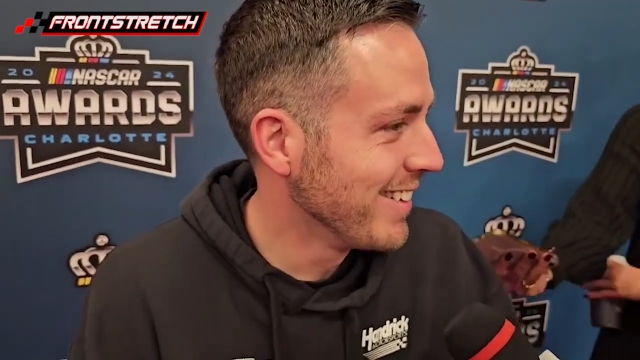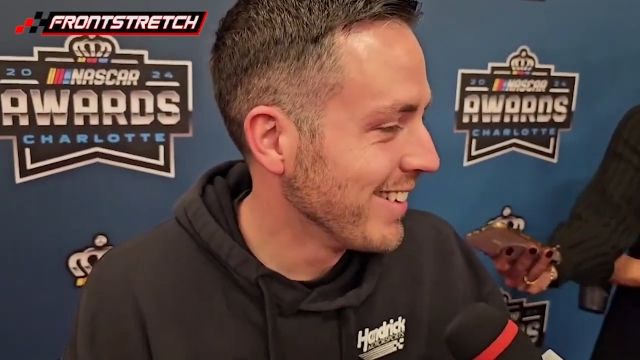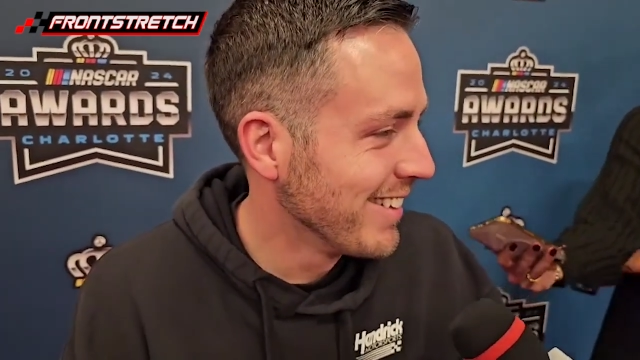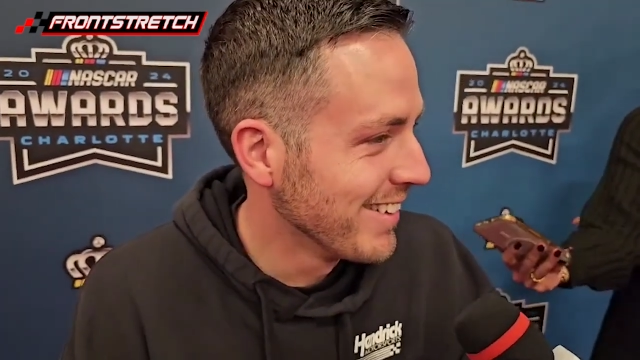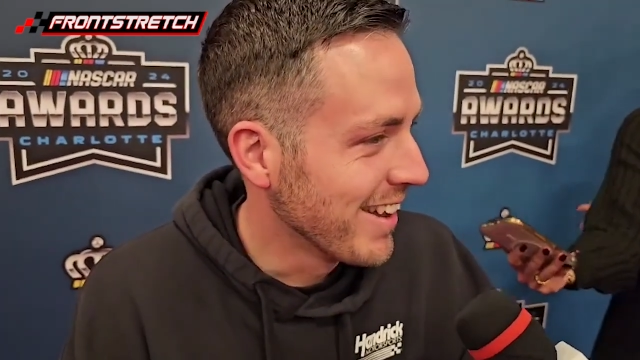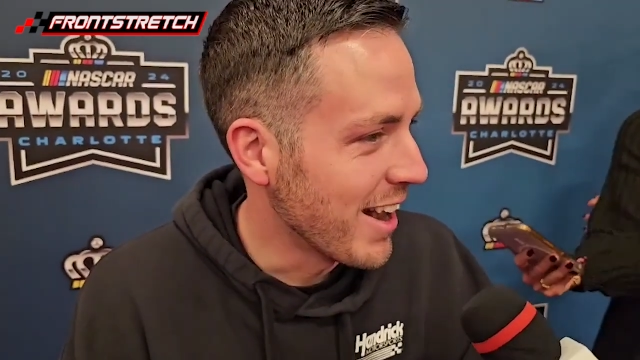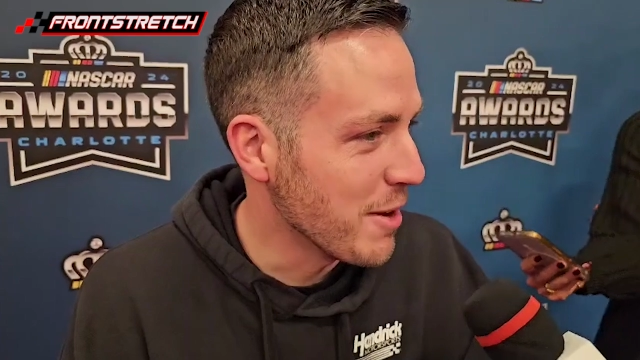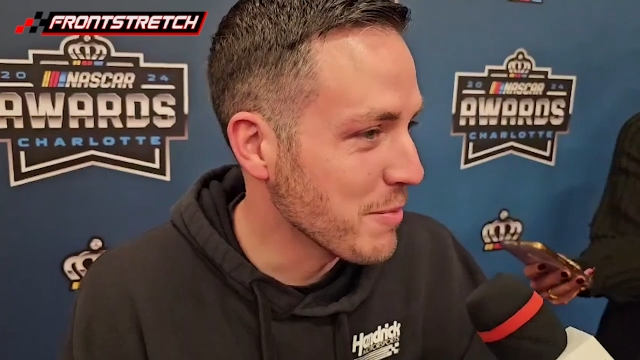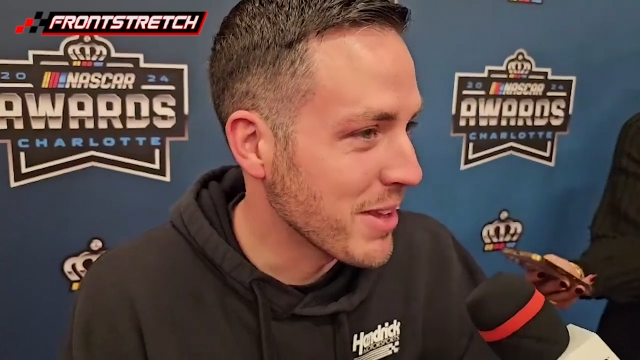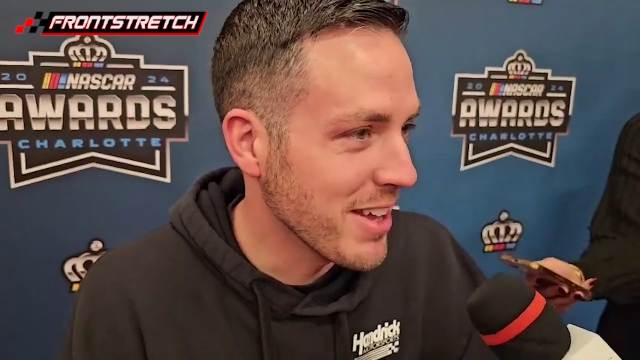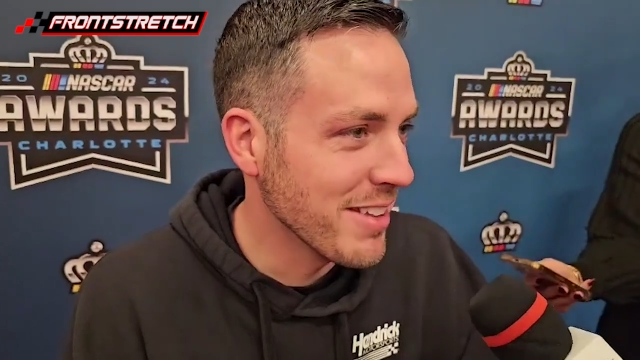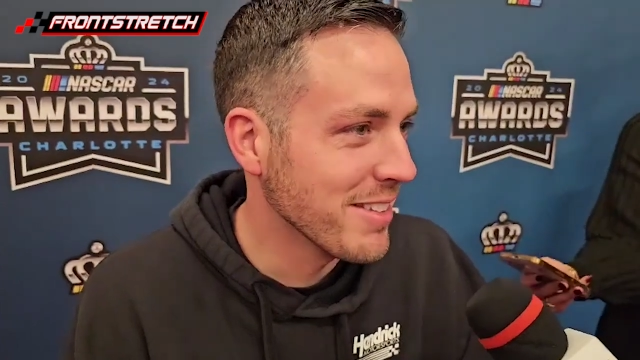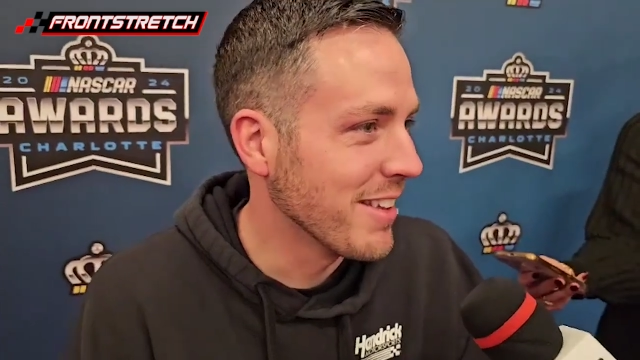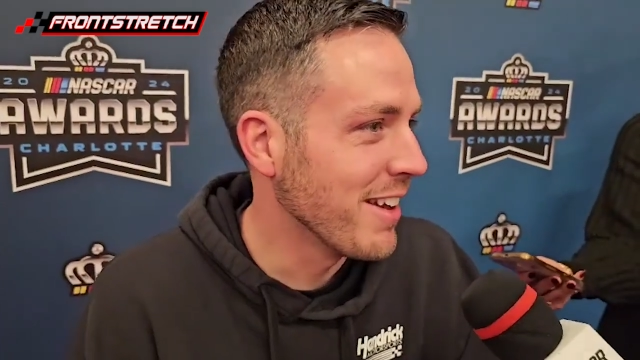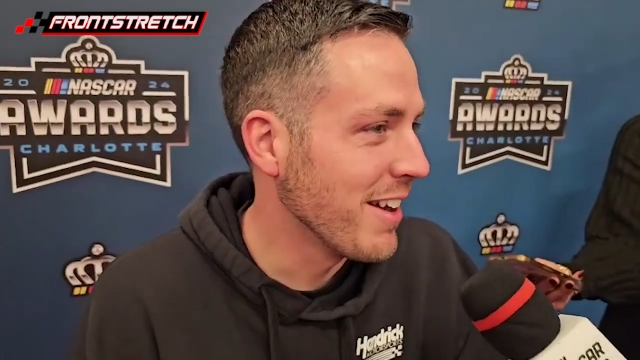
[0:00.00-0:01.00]
I'm
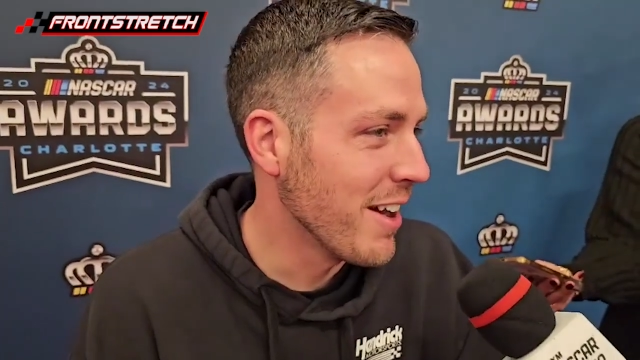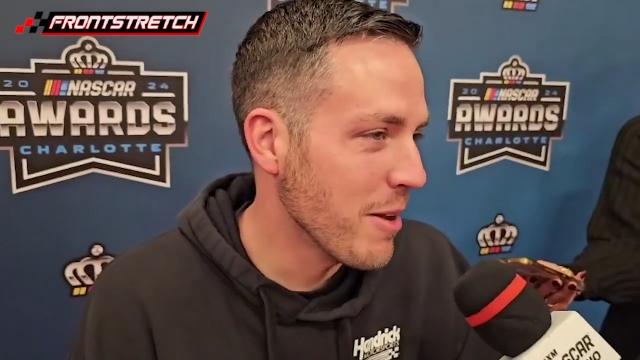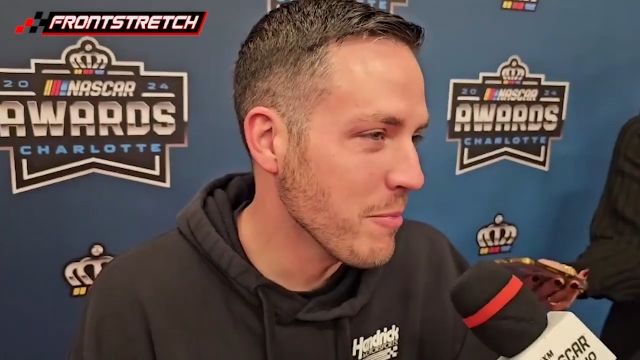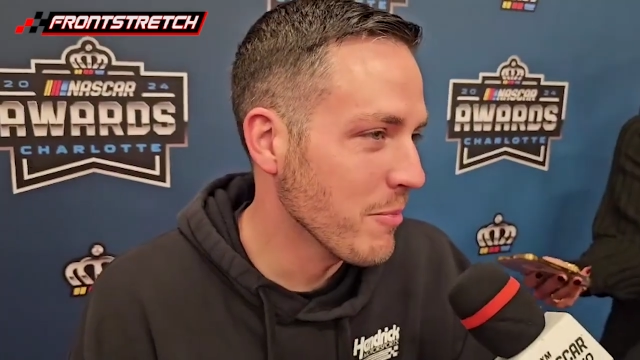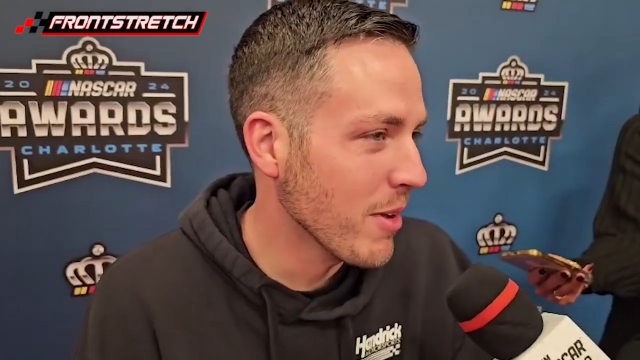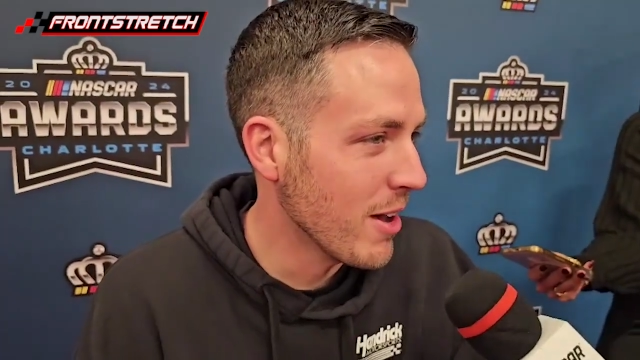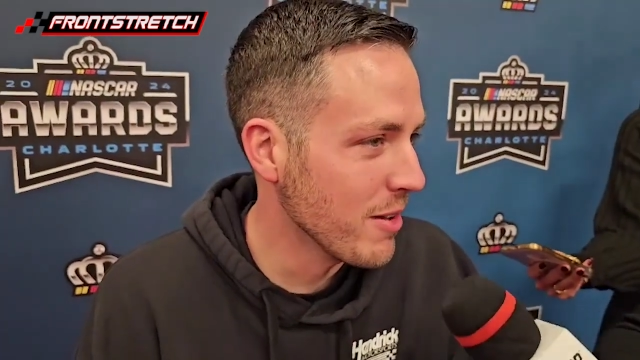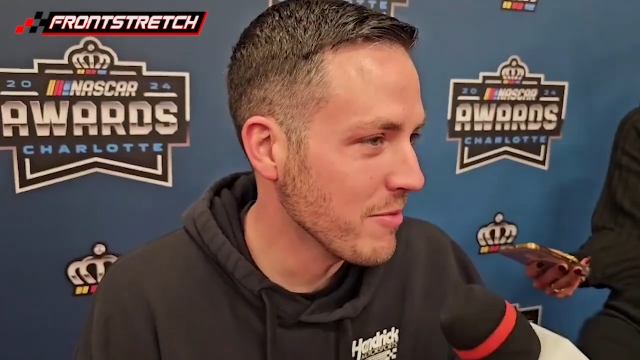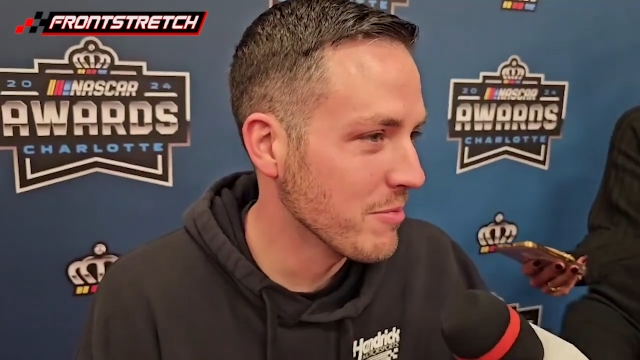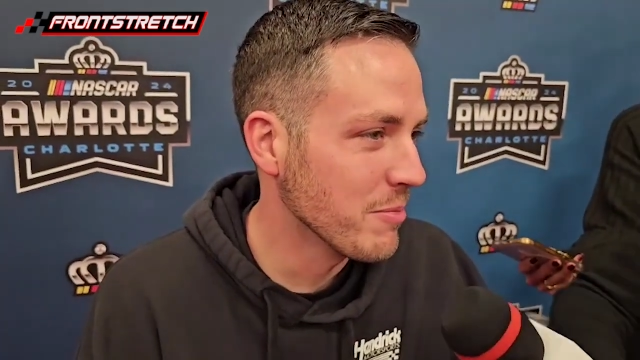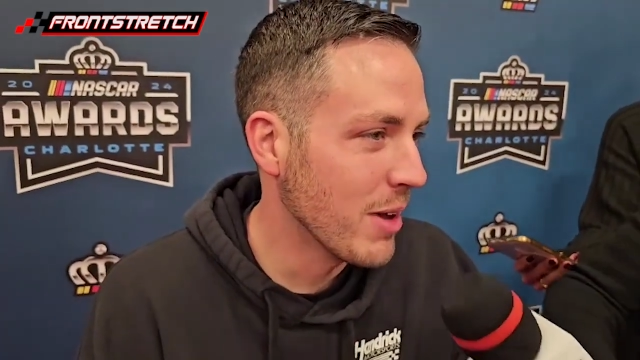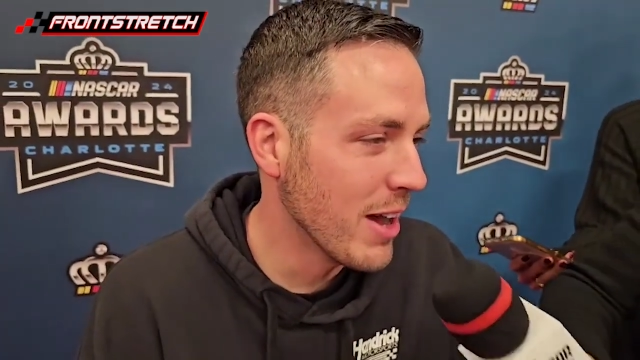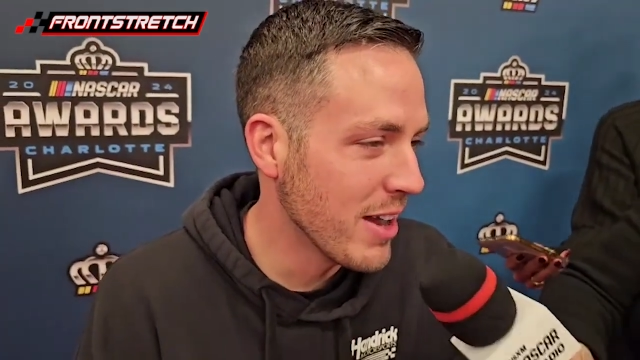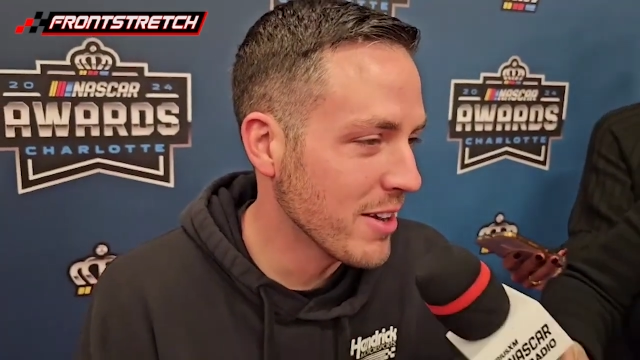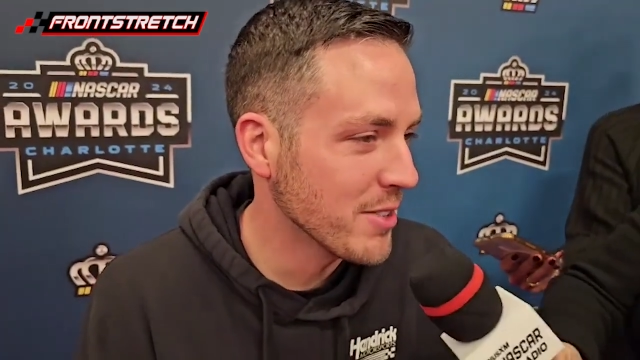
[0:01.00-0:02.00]
getting there.
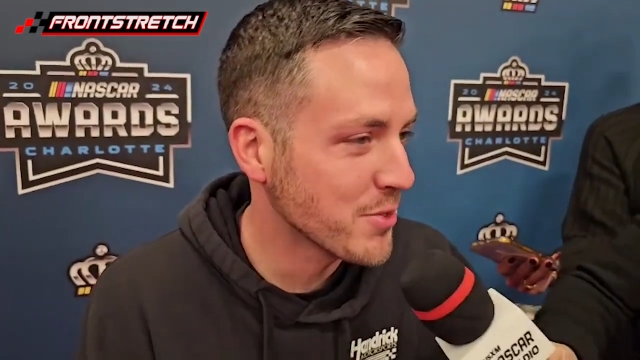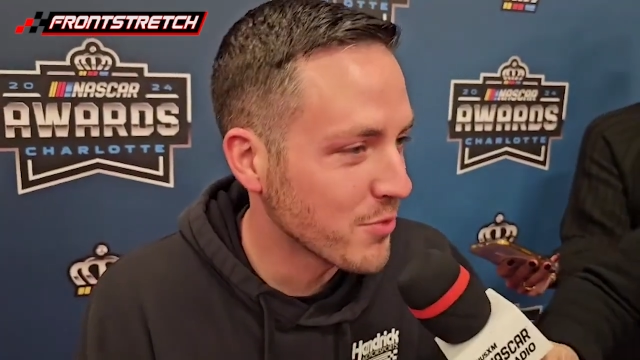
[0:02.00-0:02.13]
My hair's